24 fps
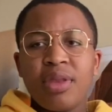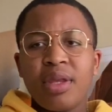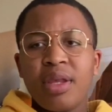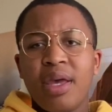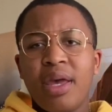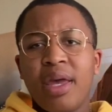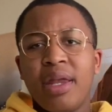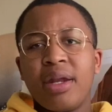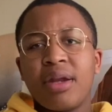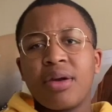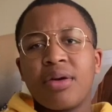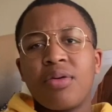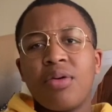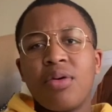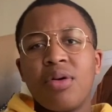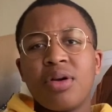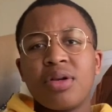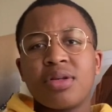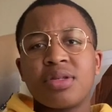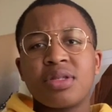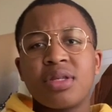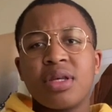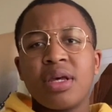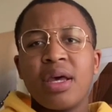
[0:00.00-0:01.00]
And of
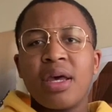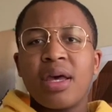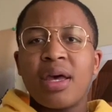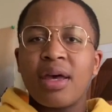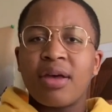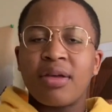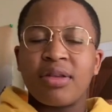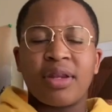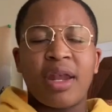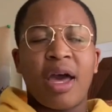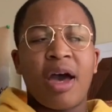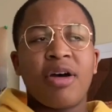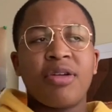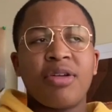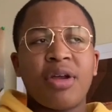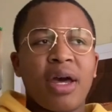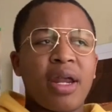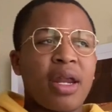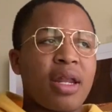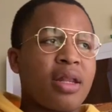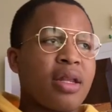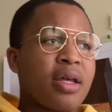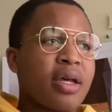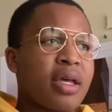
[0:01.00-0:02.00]
course, now that
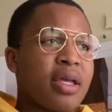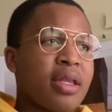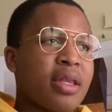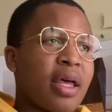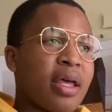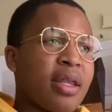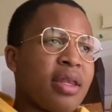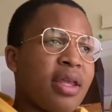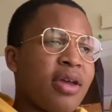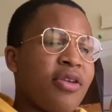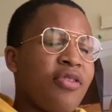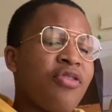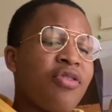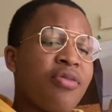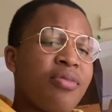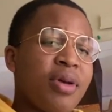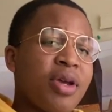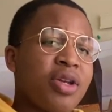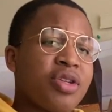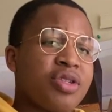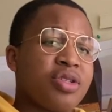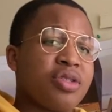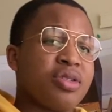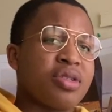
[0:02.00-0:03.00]
I look at that, the
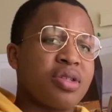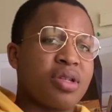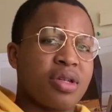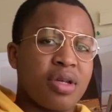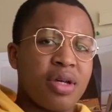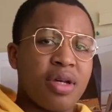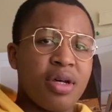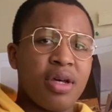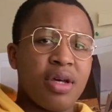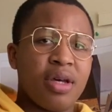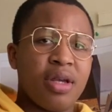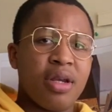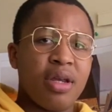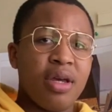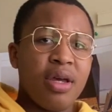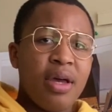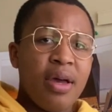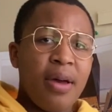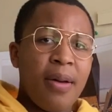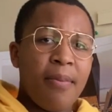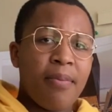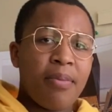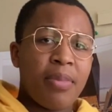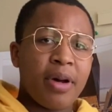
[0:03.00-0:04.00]
information's good,
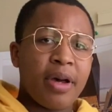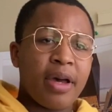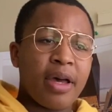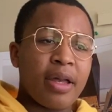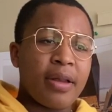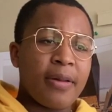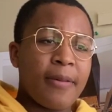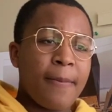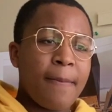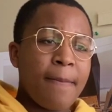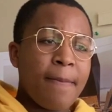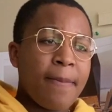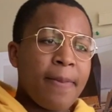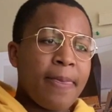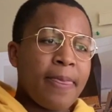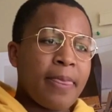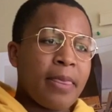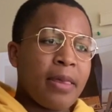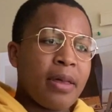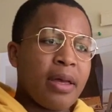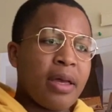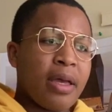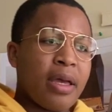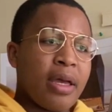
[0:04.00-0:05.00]
but
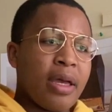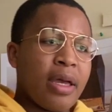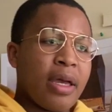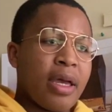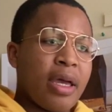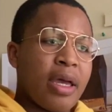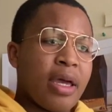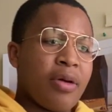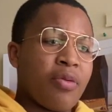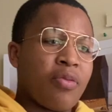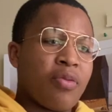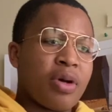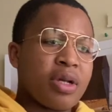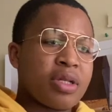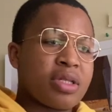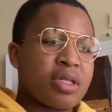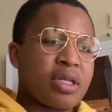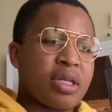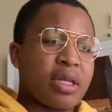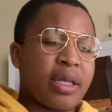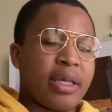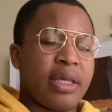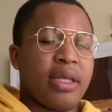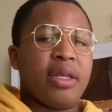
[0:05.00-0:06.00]
it
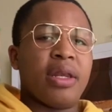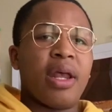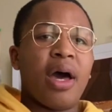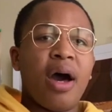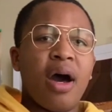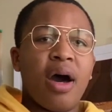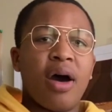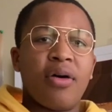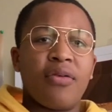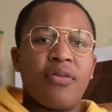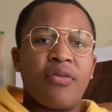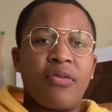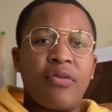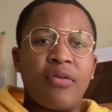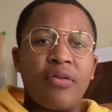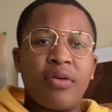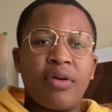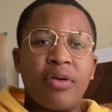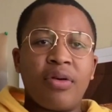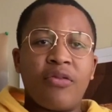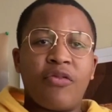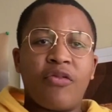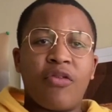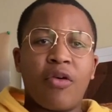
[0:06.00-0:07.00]
wasn't enough
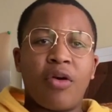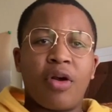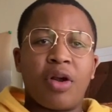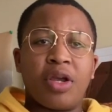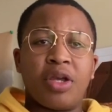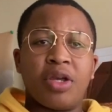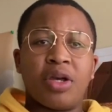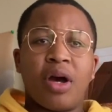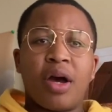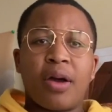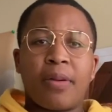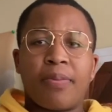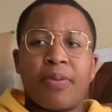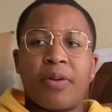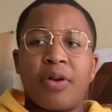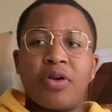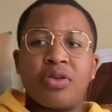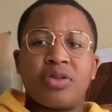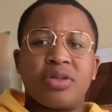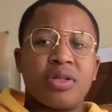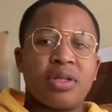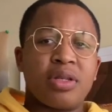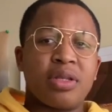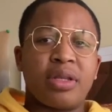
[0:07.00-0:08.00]
for a young
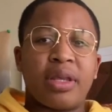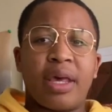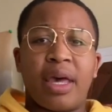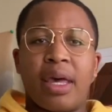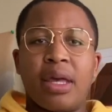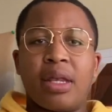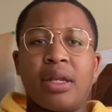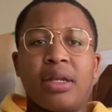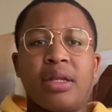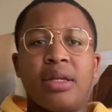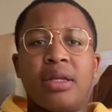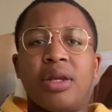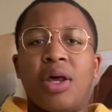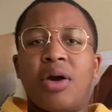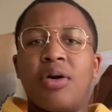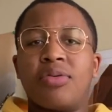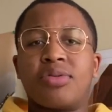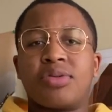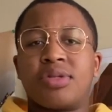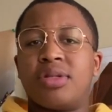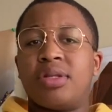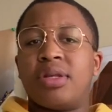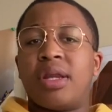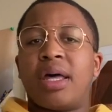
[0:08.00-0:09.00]
person that
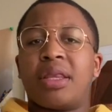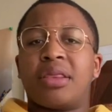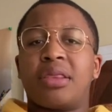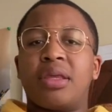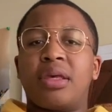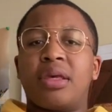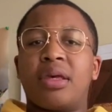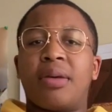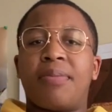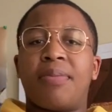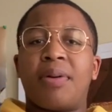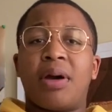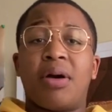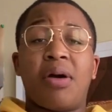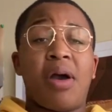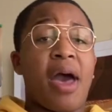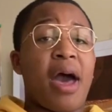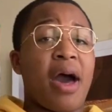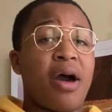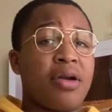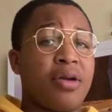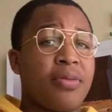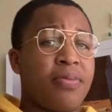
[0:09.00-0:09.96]
knows nothing about how to